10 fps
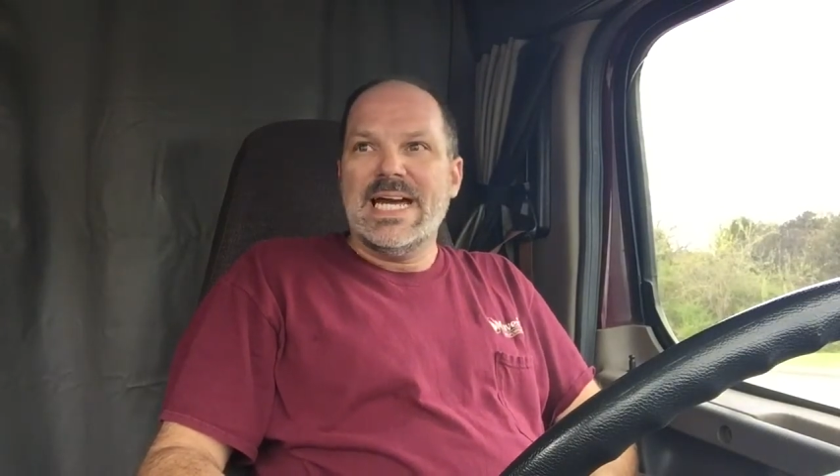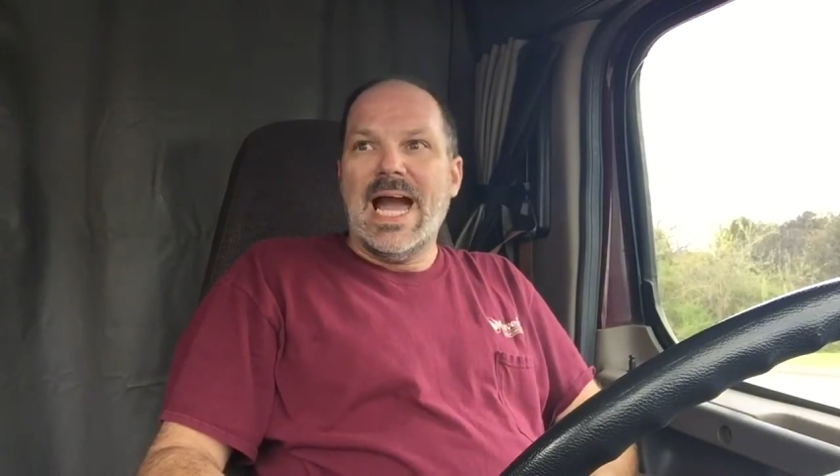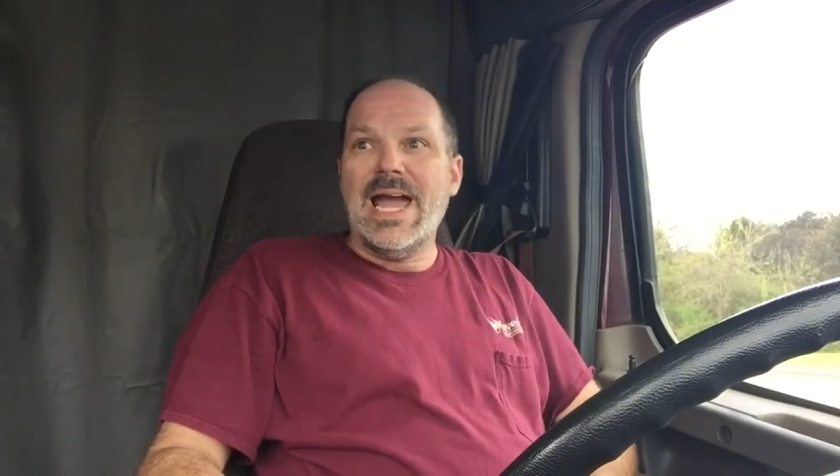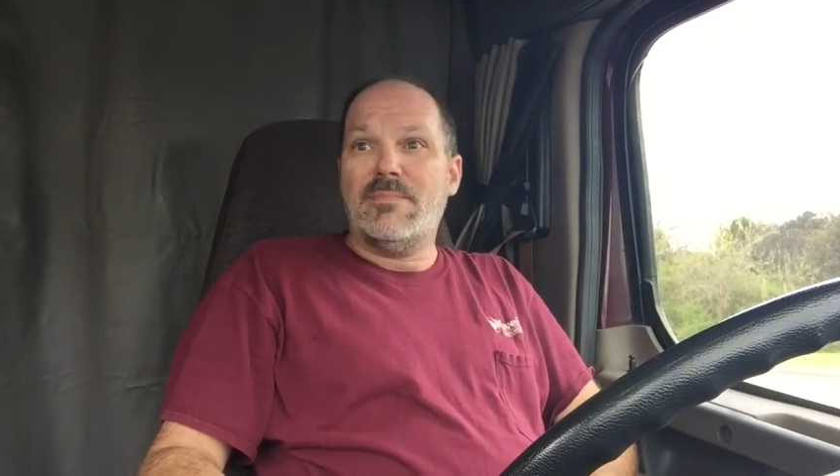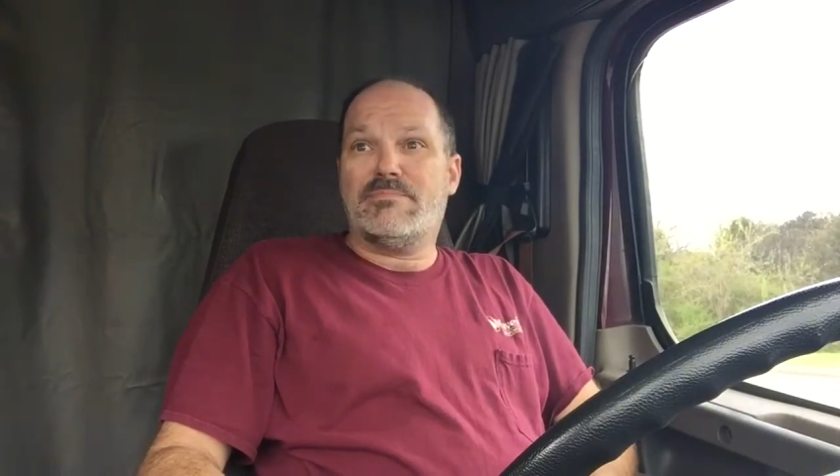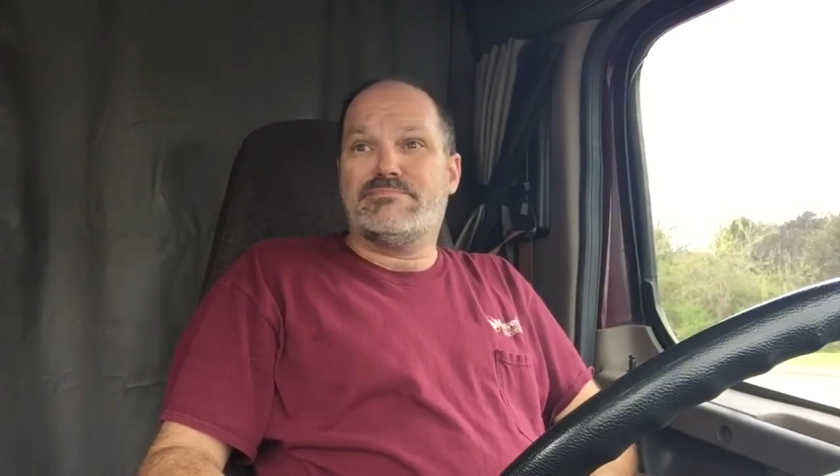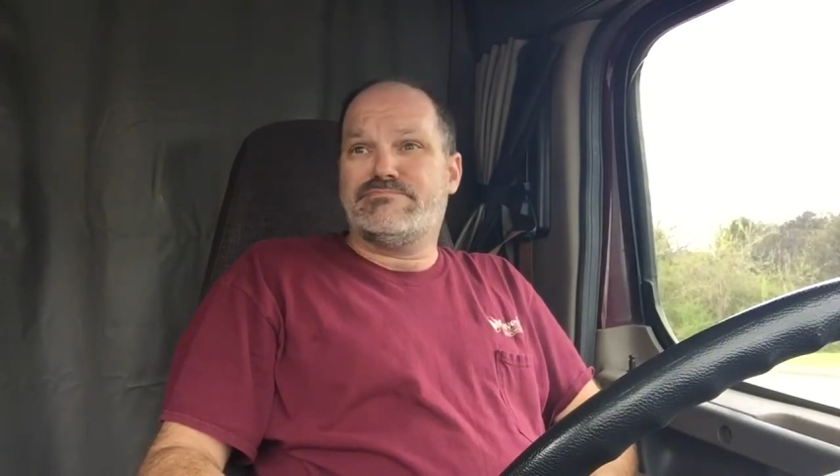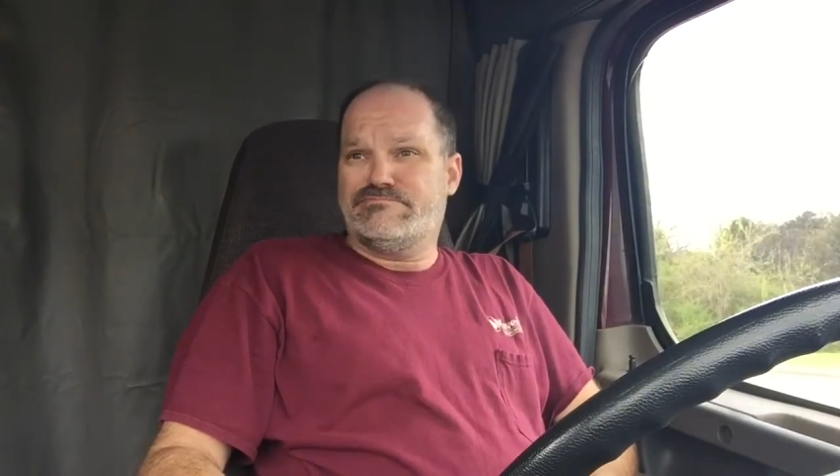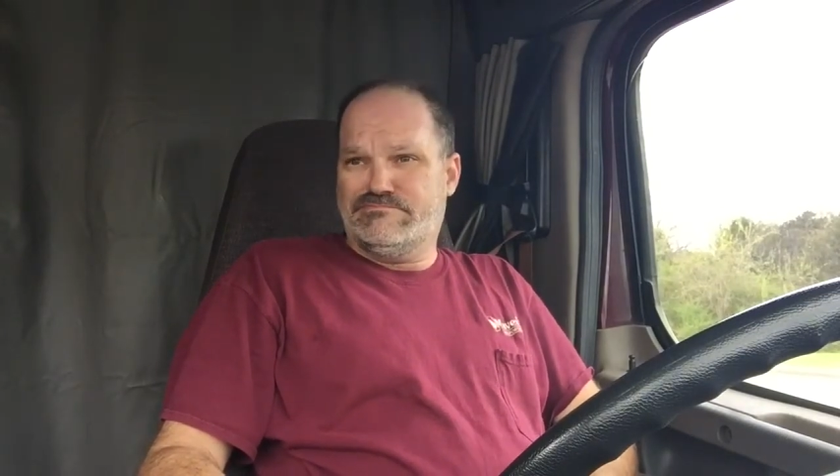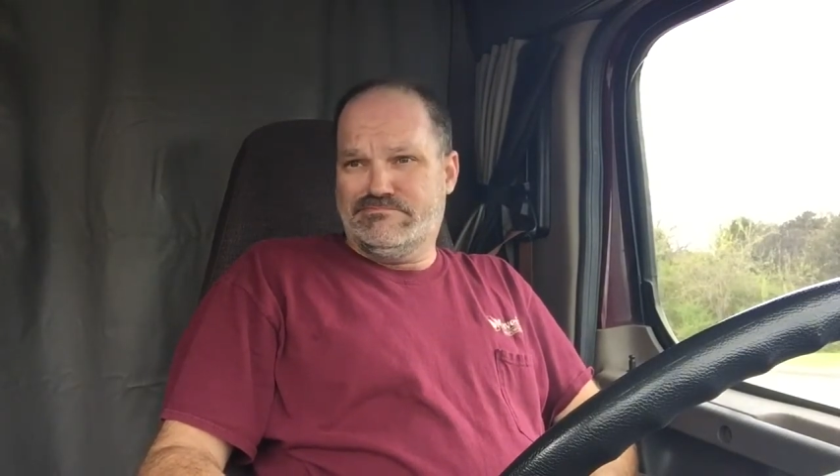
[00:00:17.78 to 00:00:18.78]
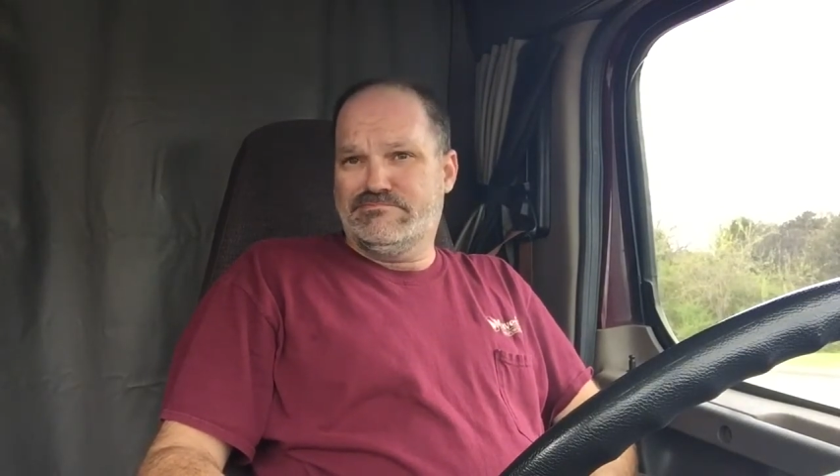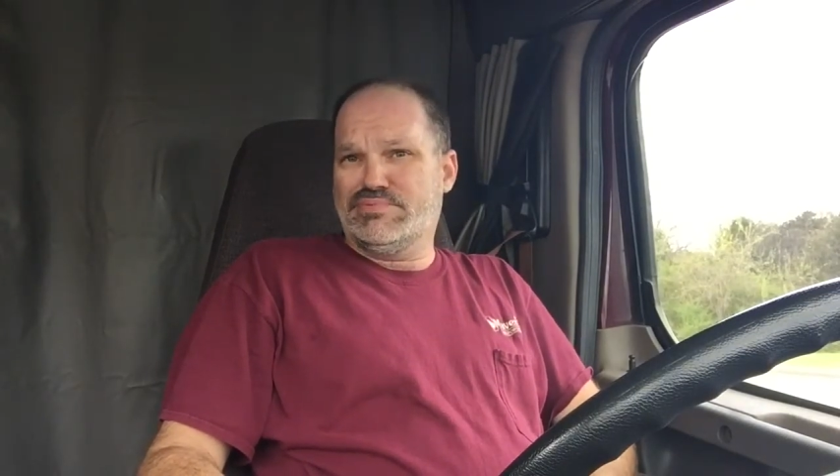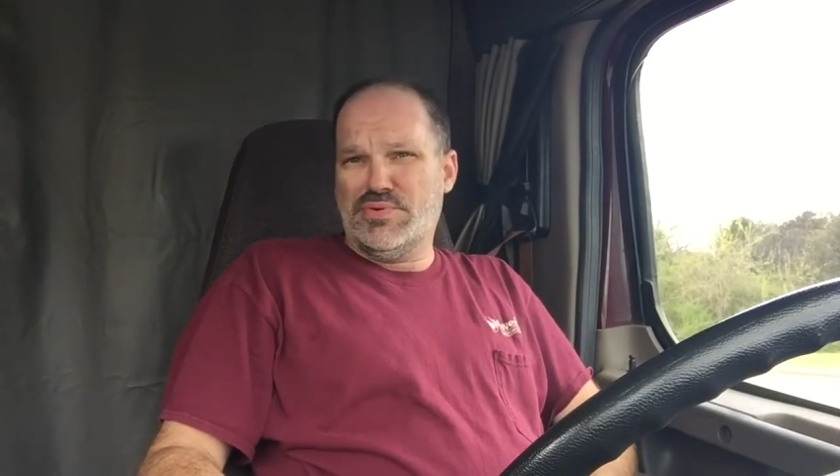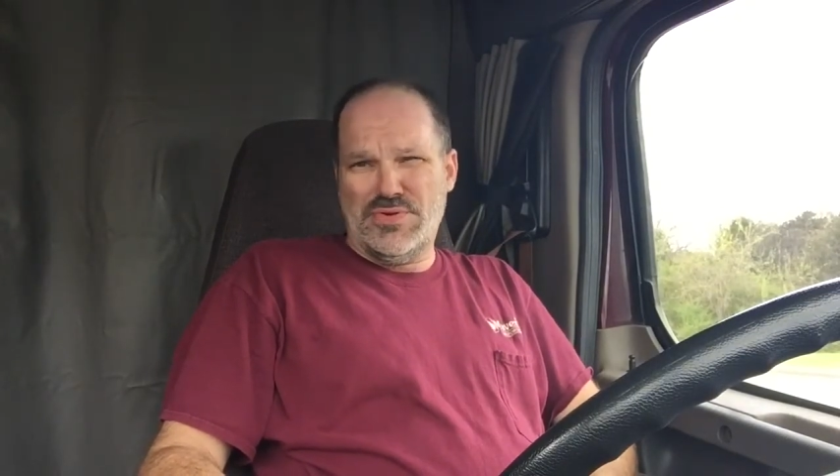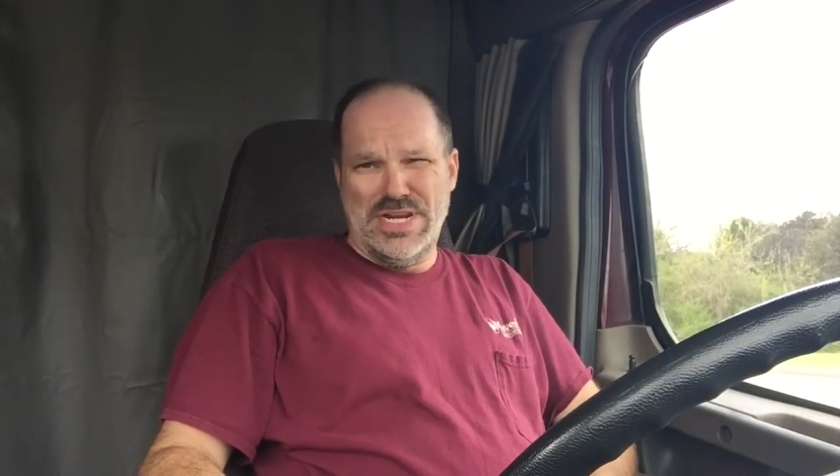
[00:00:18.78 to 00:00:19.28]
I am
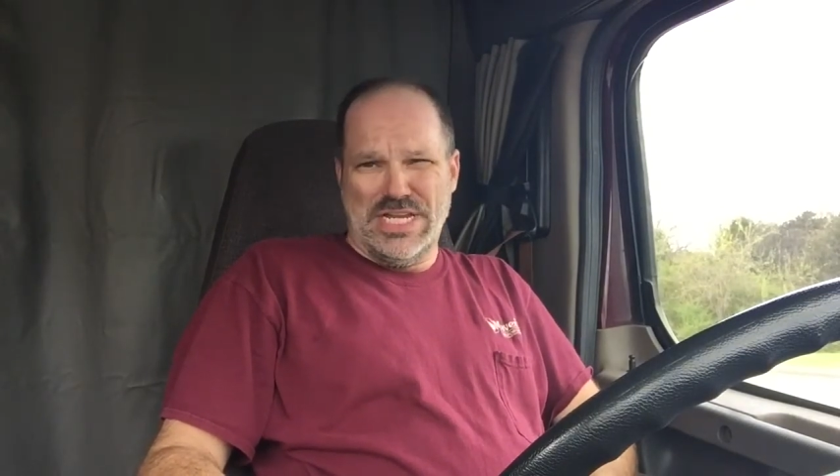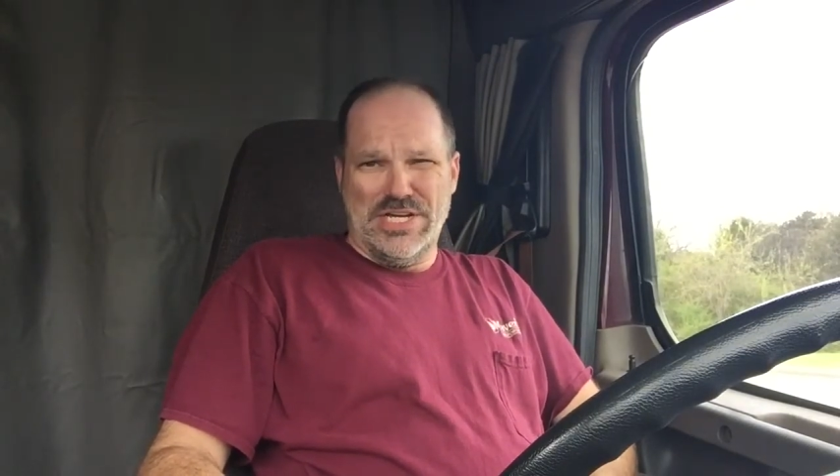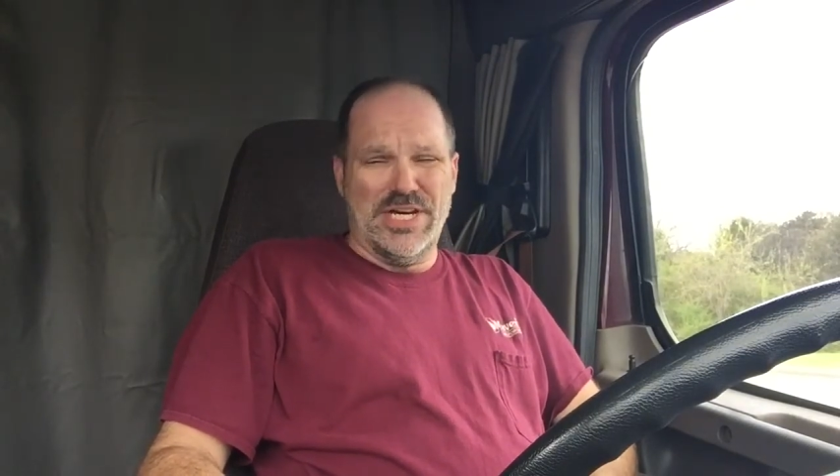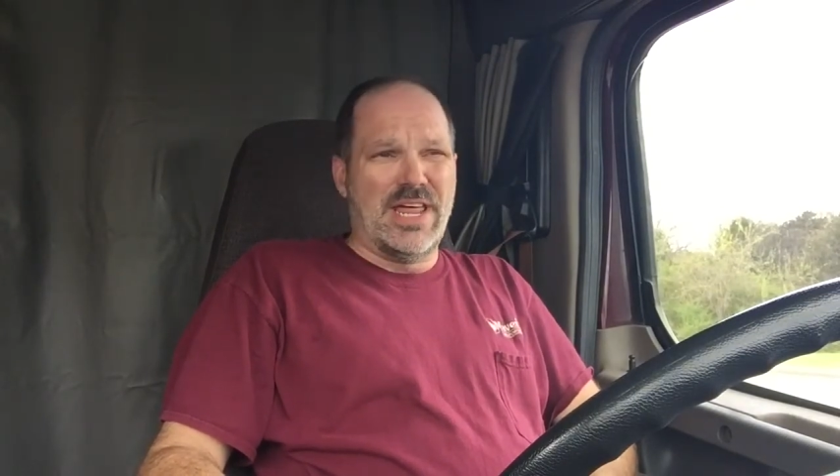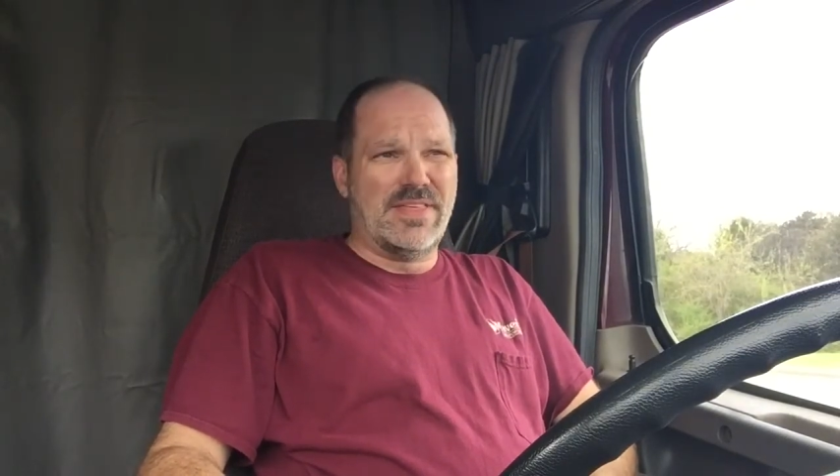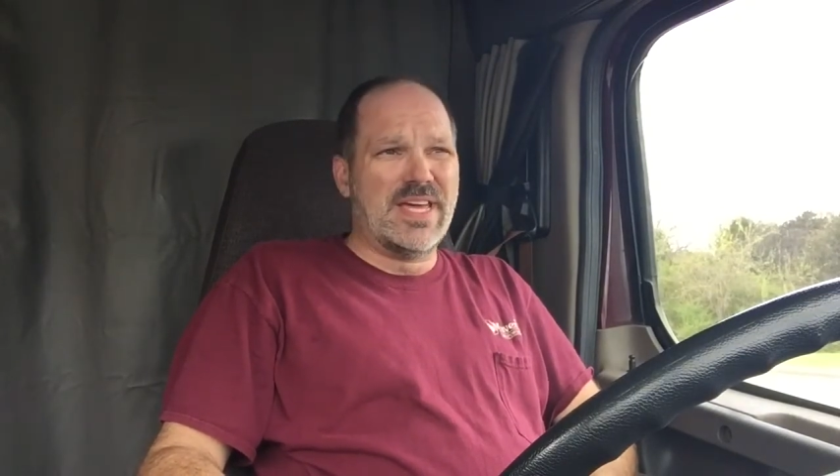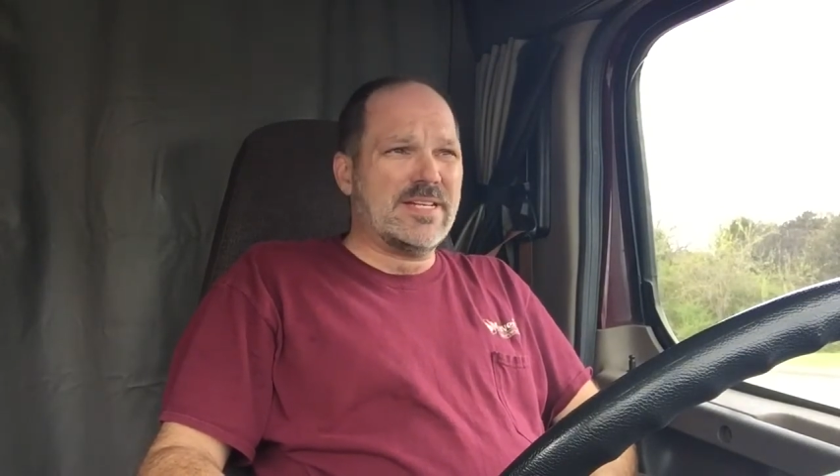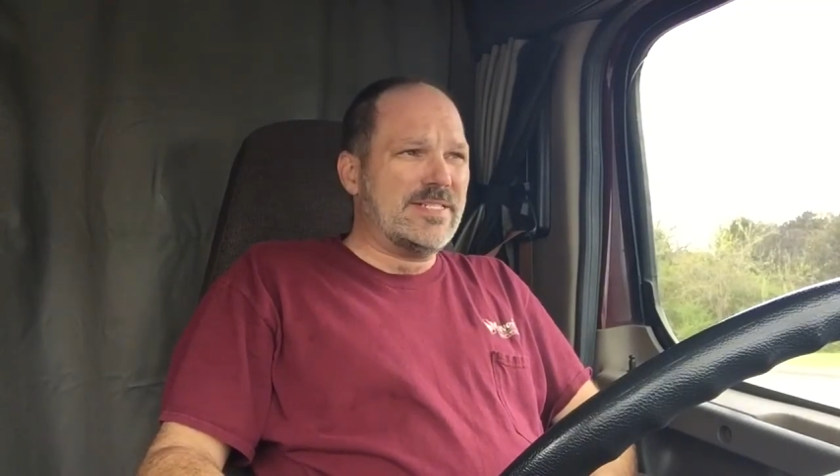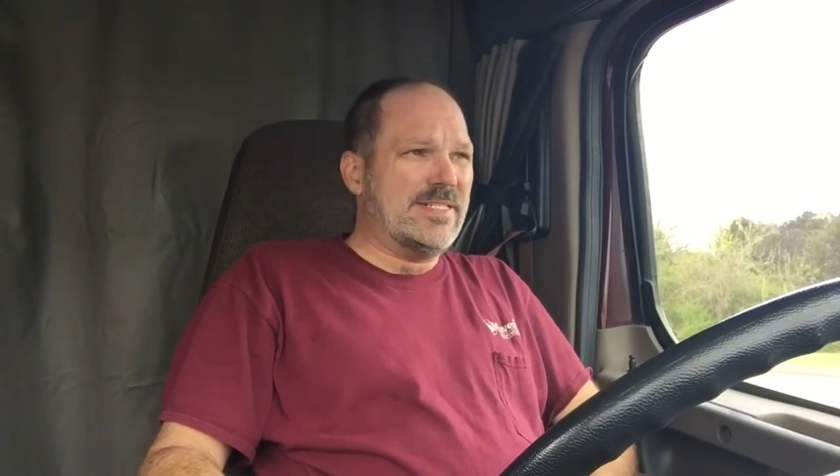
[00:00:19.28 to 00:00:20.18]
pretty good, I think.